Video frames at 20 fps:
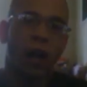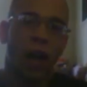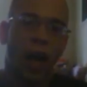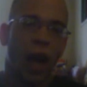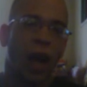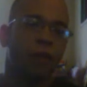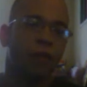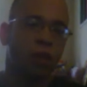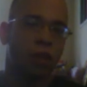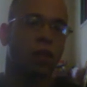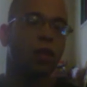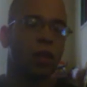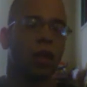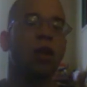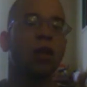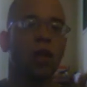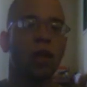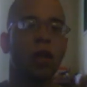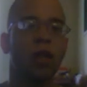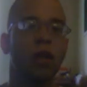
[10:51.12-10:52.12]
have a
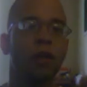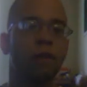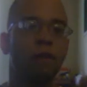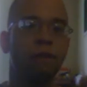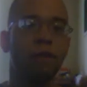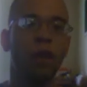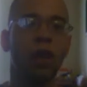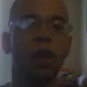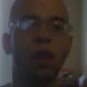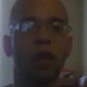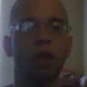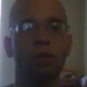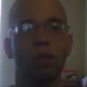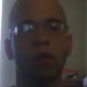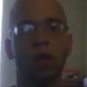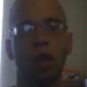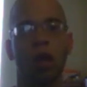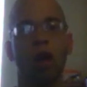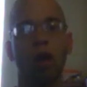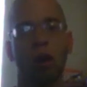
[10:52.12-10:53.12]
sucking feeling
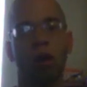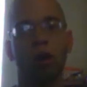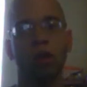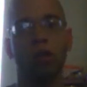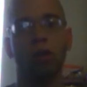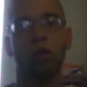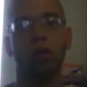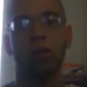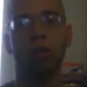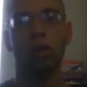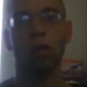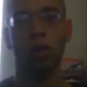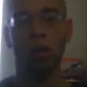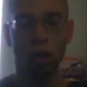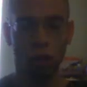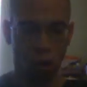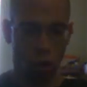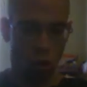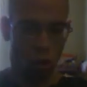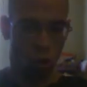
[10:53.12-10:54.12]
with their hearts
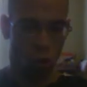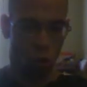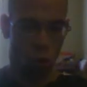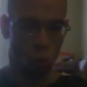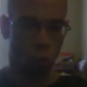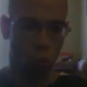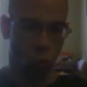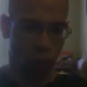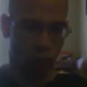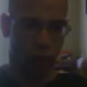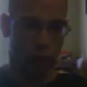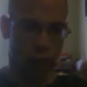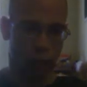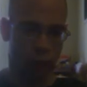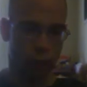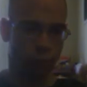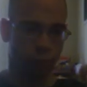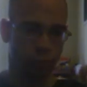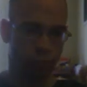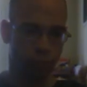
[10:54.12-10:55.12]

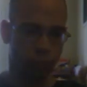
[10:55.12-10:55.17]
when